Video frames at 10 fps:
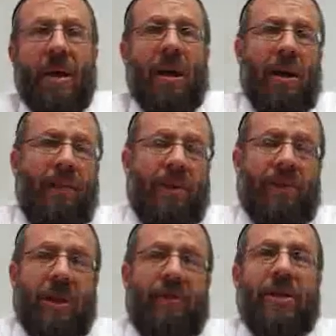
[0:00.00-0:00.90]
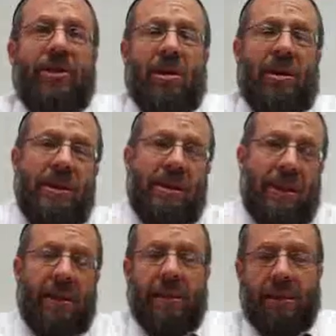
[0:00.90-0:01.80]
um, Rabbi Soloveitchik
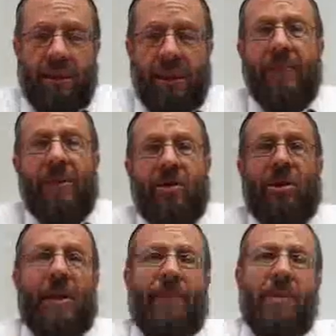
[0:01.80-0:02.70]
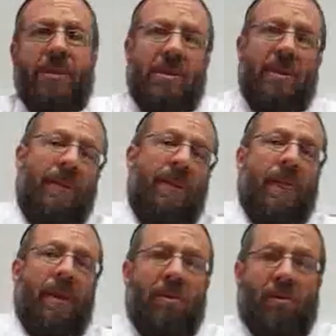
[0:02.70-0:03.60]
understands that the theme of the Shabbos,
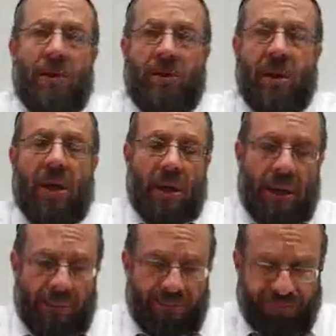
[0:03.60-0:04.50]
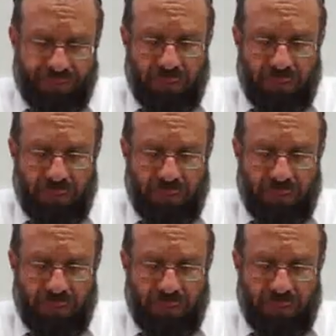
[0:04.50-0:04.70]
which um,